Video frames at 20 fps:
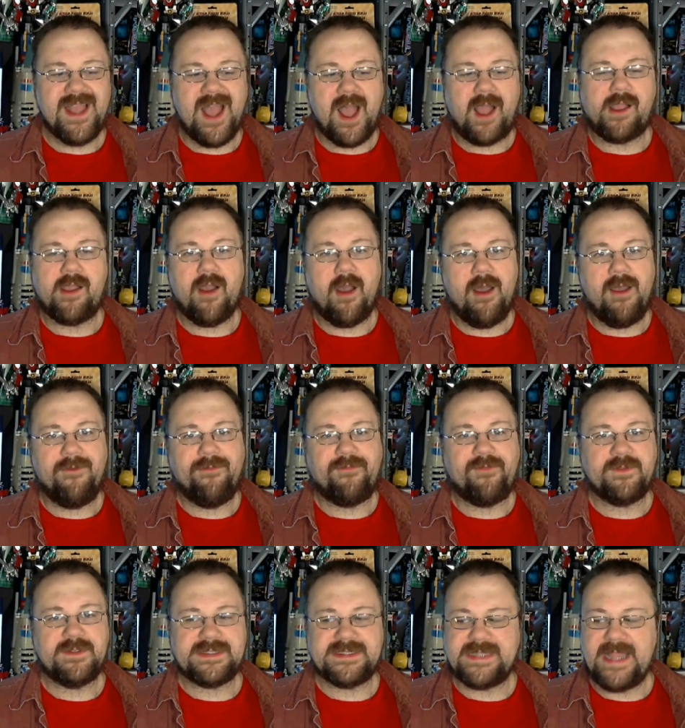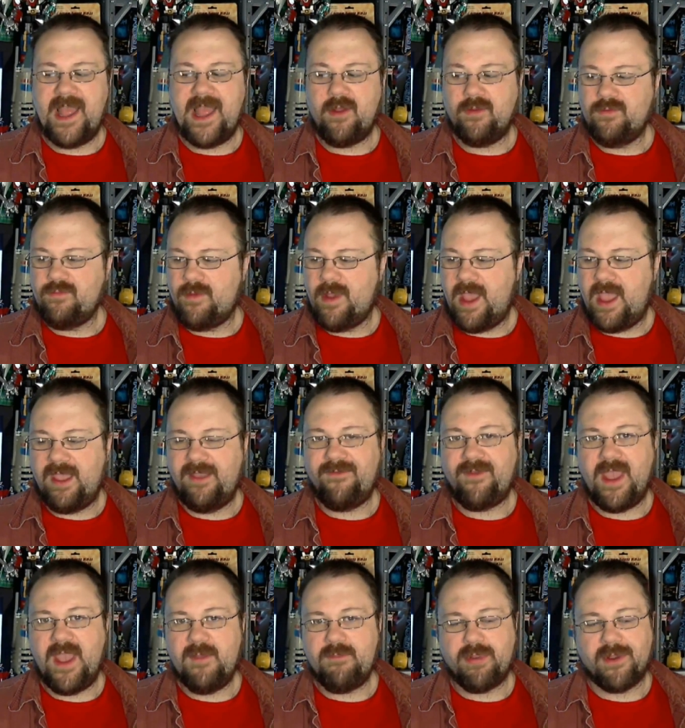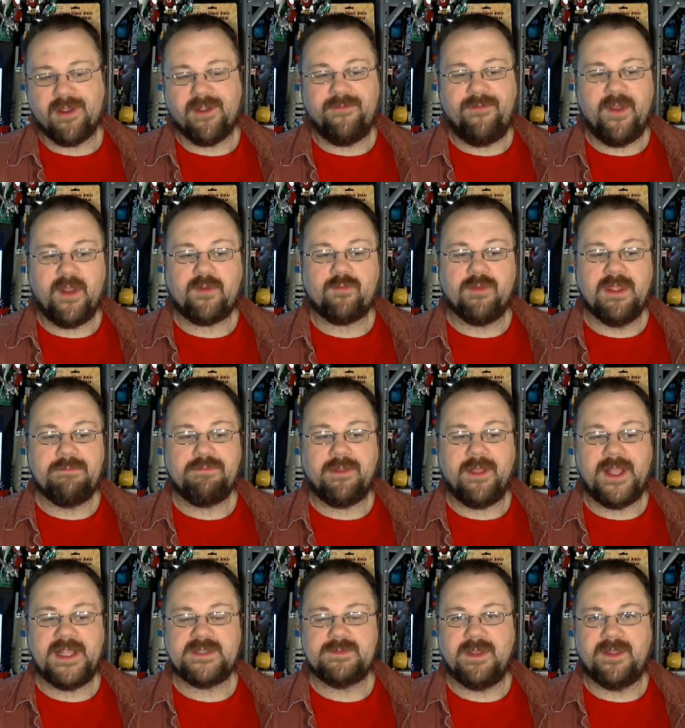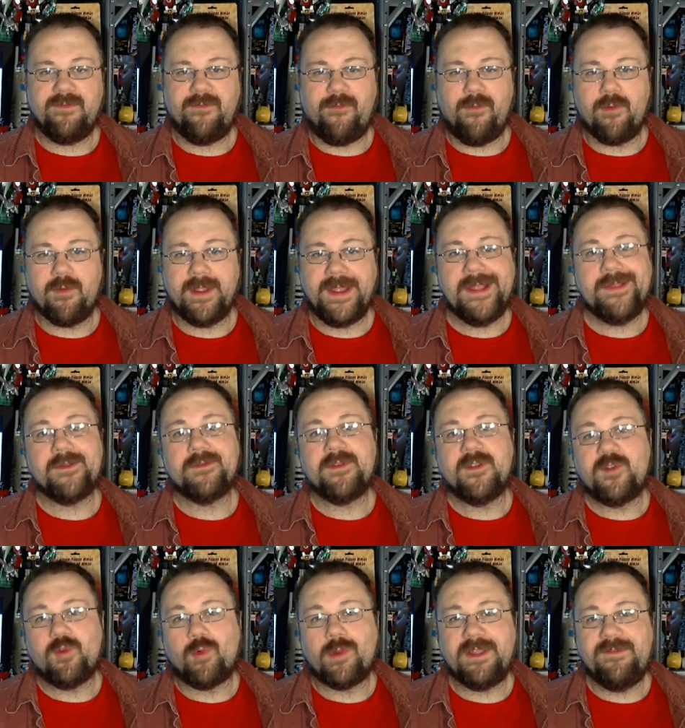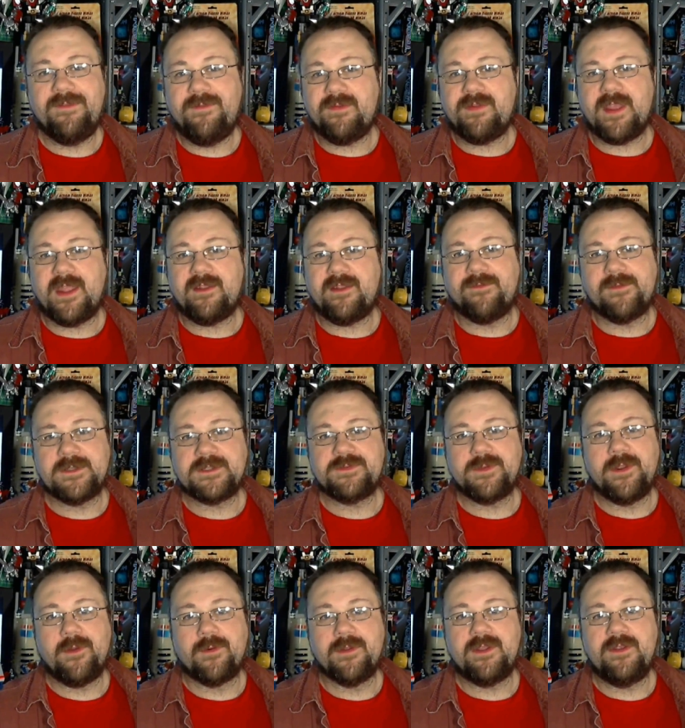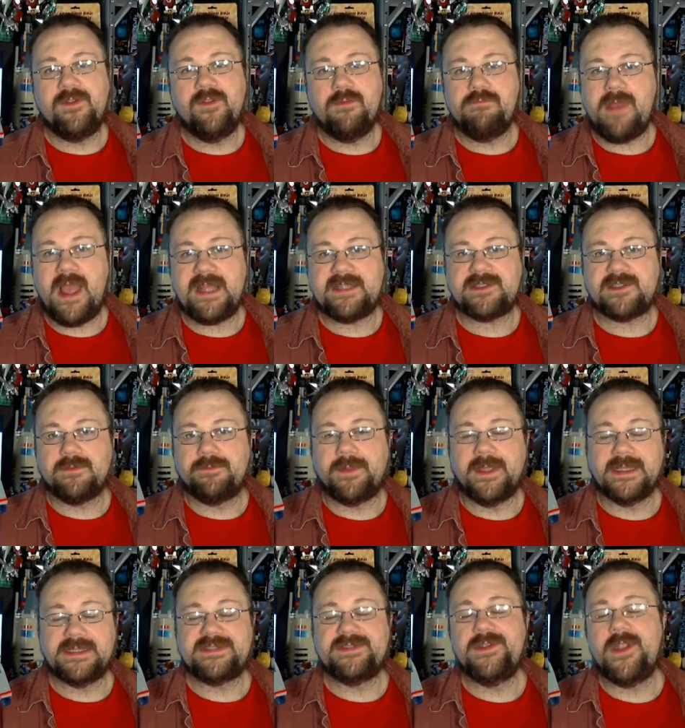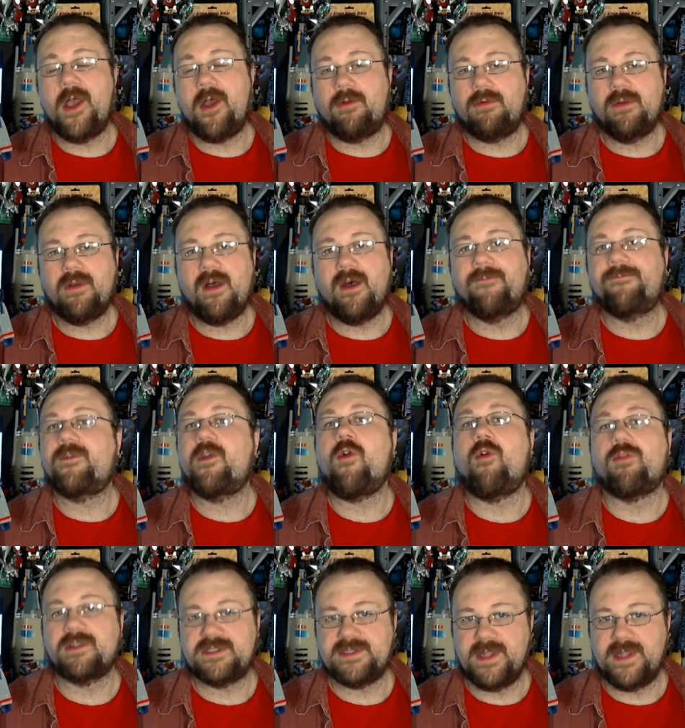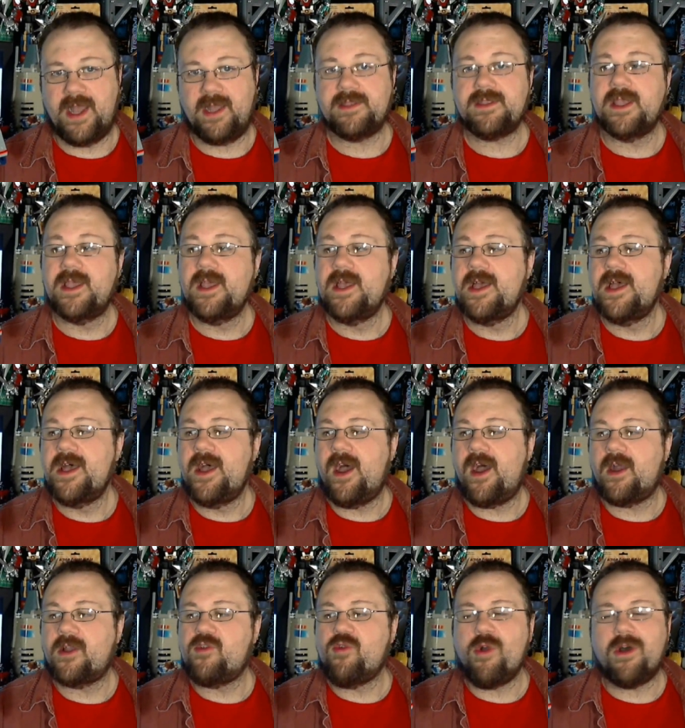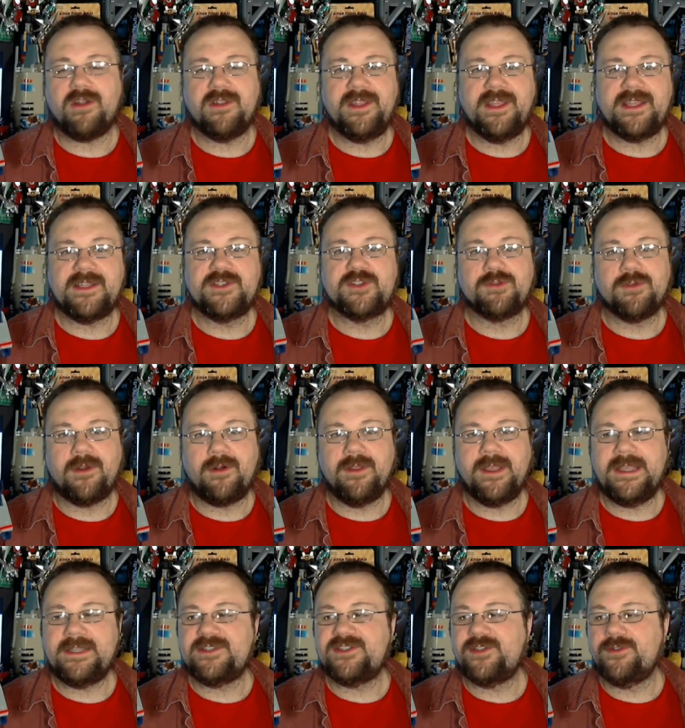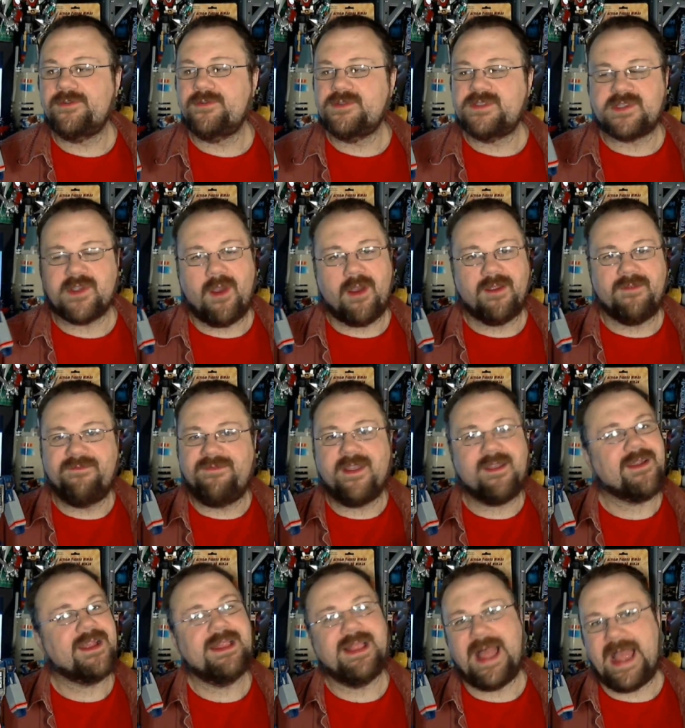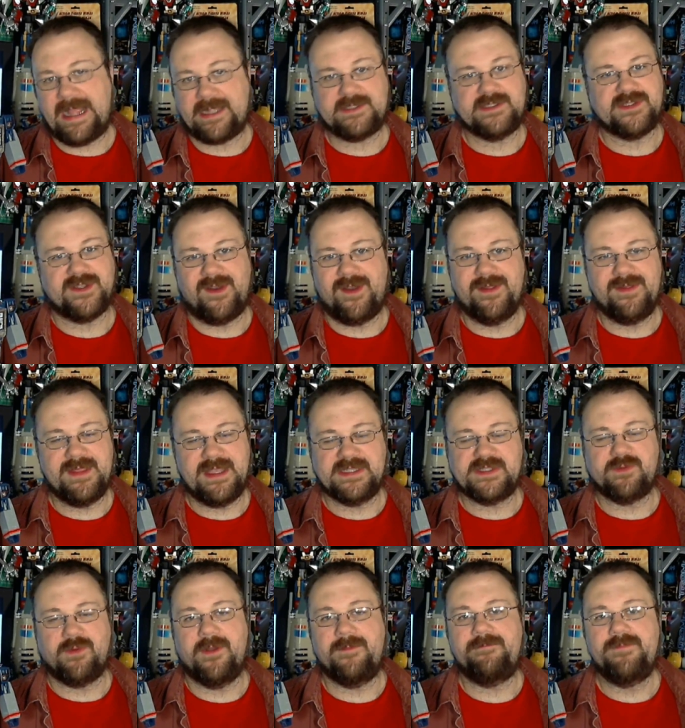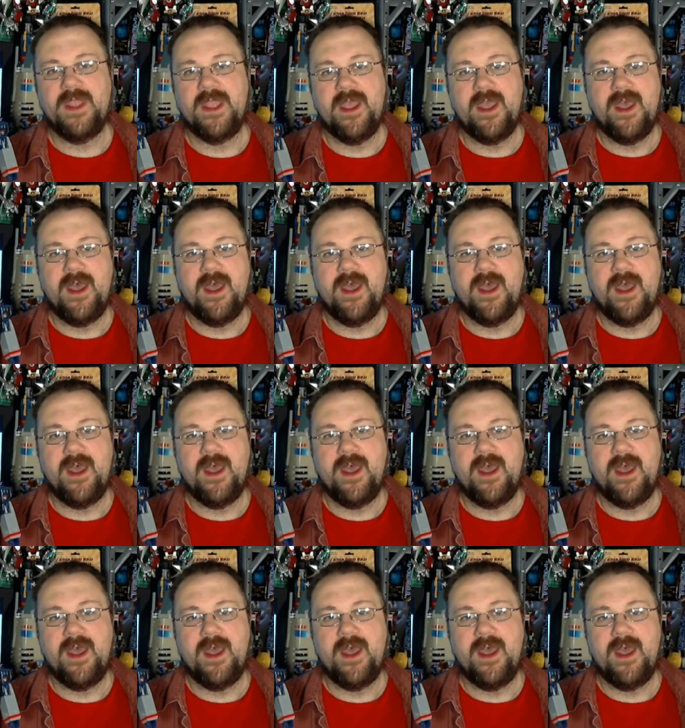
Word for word: knockoff Soundwave a perfect replacement for either the 25th anniversary or the new masterpiece? No, of course not. Uh, quality control issues are very lax on this one.